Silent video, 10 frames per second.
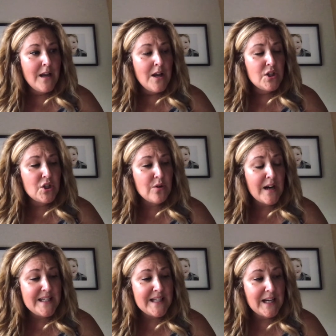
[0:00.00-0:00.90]
She tried
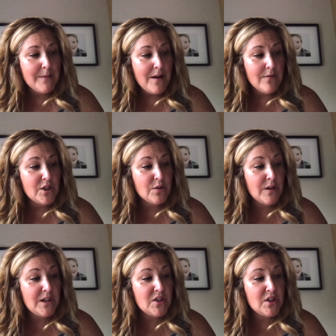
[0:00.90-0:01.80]
to get him out. She
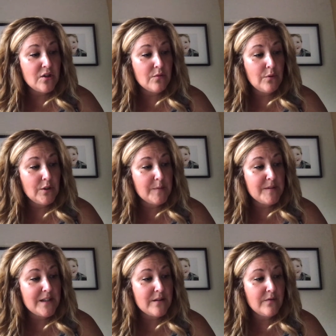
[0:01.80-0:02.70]
reached into the rolled up
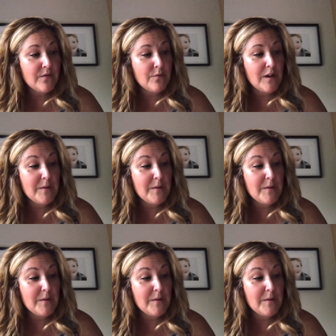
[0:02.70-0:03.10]
center of the rug,